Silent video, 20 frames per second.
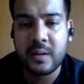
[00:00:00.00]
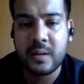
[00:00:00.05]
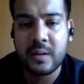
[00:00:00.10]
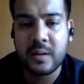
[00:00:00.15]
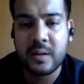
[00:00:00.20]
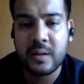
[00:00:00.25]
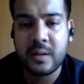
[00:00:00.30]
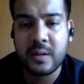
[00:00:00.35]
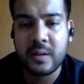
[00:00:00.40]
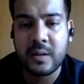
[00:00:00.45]

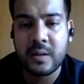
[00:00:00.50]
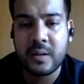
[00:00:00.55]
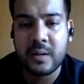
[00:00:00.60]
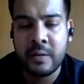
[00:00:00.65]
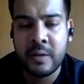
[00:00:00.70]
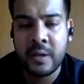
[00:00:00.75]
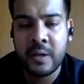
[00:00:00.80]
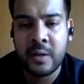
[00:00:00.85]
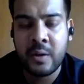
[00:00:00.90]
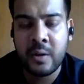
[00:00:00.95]

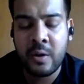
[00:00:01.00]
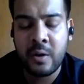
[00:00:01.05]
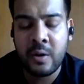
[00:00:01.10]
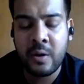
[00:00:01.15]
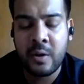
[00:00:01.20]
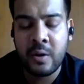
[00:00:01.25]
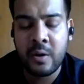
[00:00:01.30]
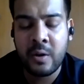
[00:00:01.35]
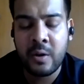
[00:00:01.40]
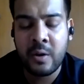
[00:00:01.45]

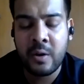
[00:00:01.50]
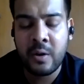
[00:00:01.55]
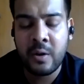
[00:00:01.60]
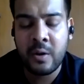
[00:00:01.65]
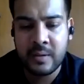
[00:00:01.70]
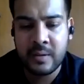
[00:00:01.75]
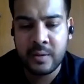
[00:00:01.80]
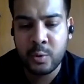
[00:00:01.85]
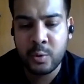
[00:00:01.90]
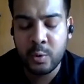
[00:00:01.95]

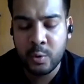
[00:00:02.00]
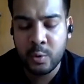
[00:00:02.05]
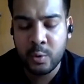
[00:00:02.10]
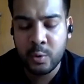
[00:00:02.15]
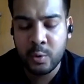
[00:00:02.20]
who